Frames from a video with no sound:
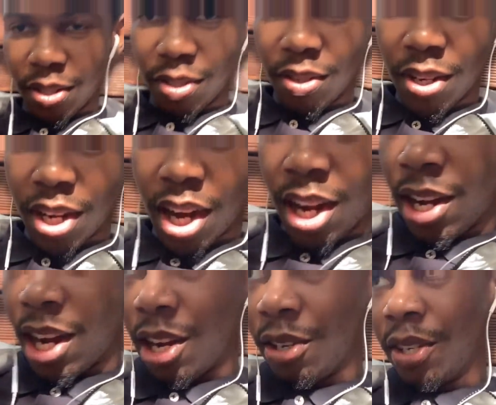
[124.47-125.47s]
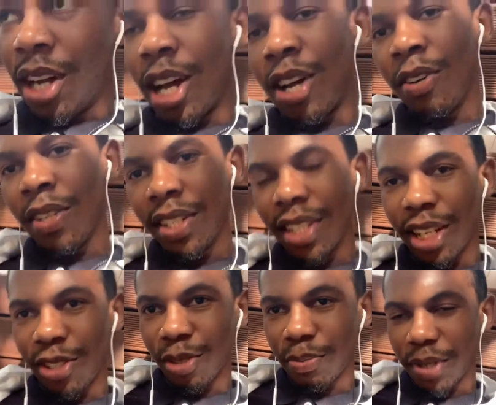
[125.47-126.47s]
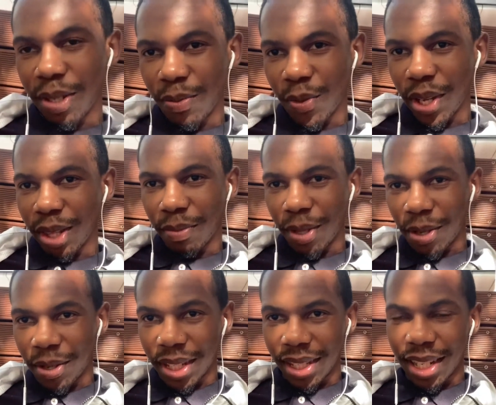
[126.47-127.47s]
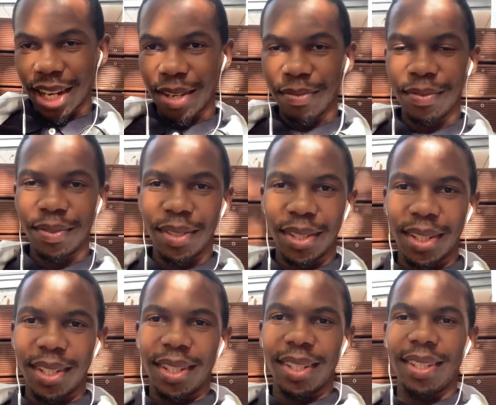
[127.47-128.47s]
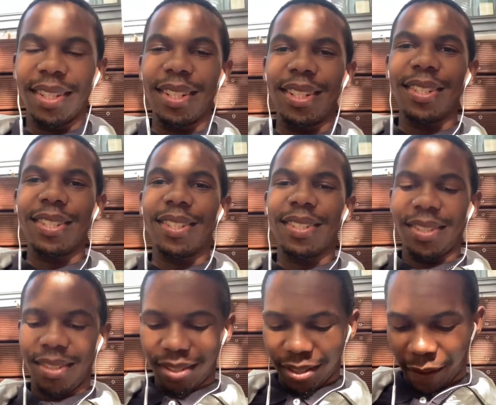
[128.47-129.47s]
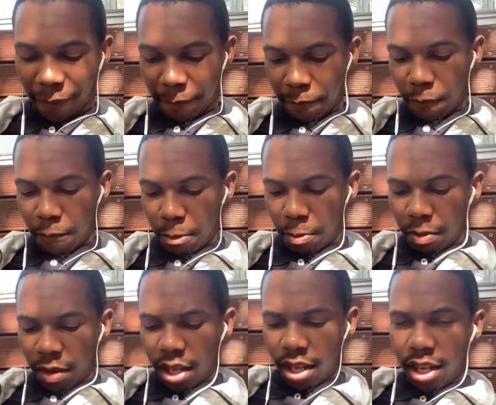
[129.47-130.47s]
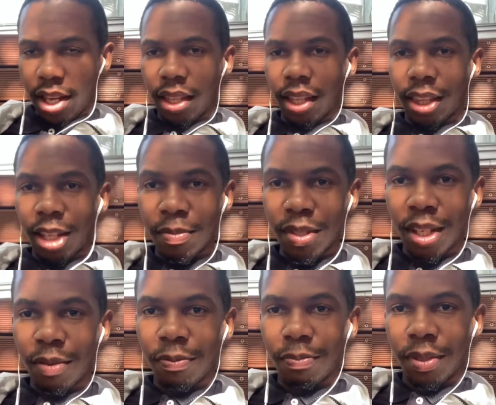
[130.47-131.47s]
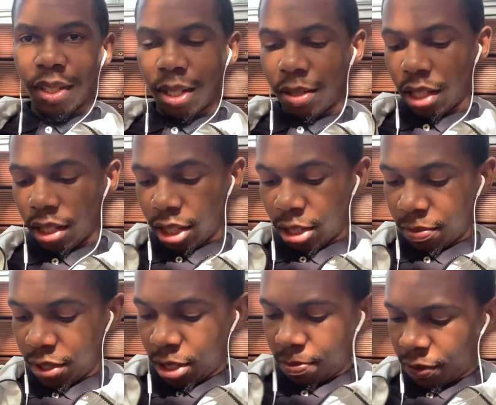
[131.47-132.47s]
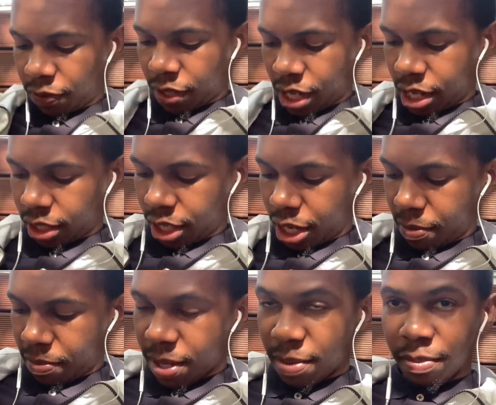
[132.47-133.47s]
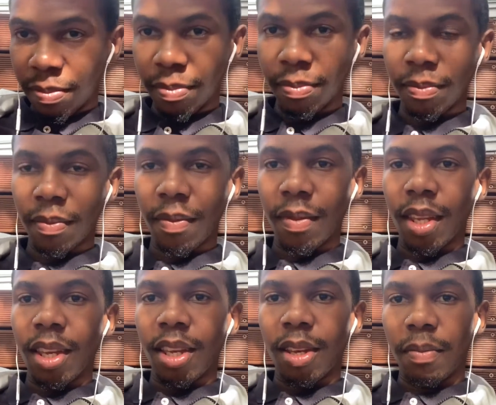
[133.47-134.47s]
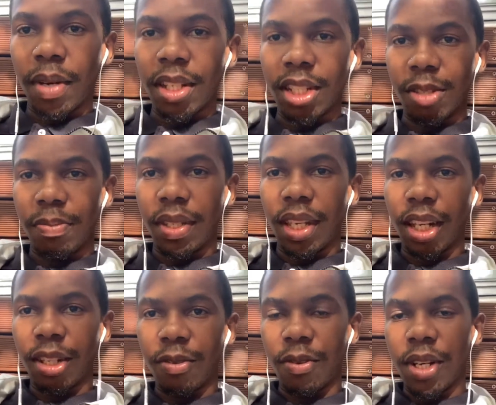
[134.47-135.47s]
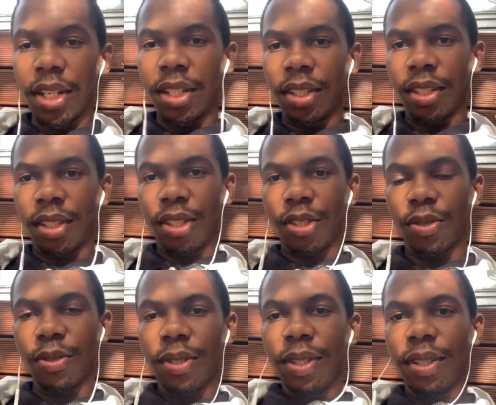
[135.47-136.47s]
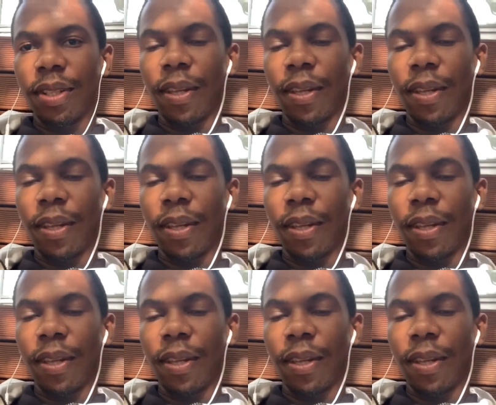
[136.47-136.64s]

You know, I always got Supreme with me all the time, you know. So hit the thumbs up if you like the emblem. You might just be getting one soon.